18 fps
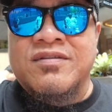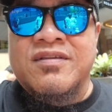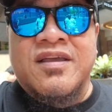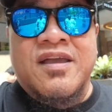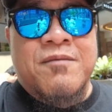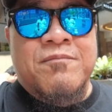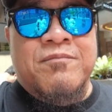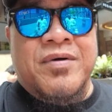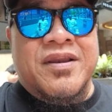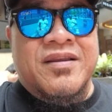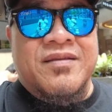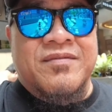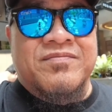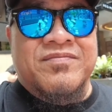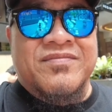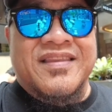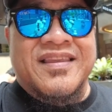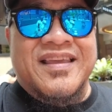one but, kid.
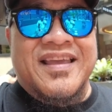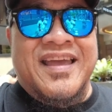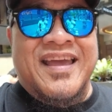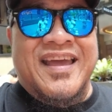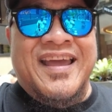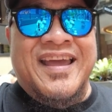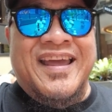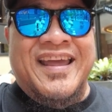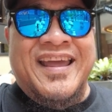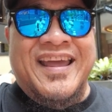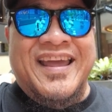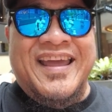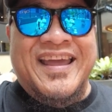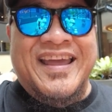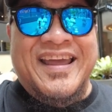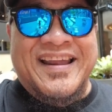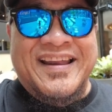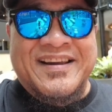
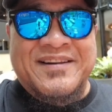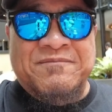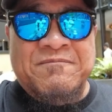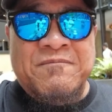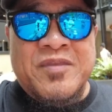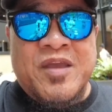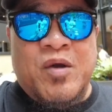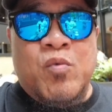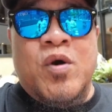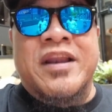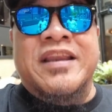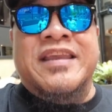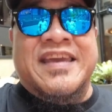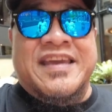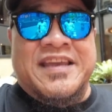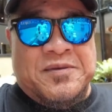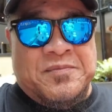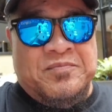But he knows. One
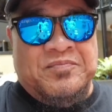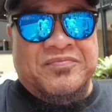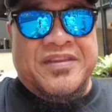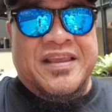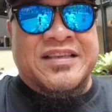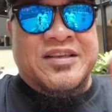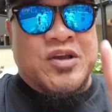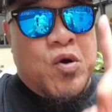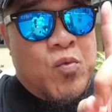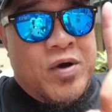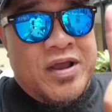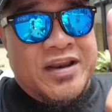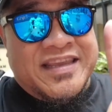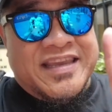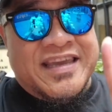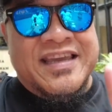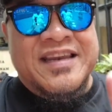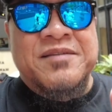kid. He's got
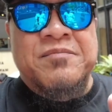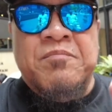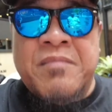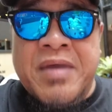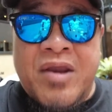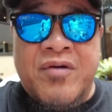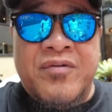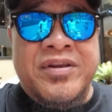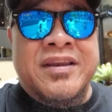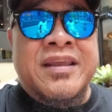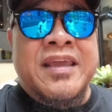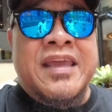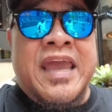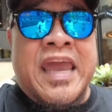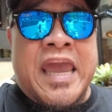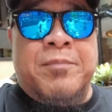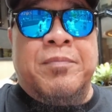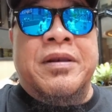one kid, married,
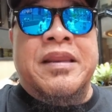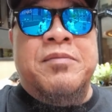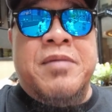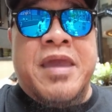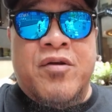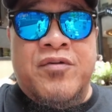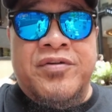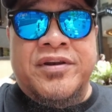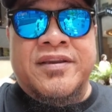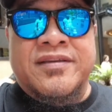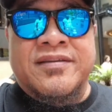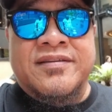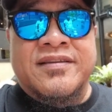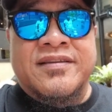happily married.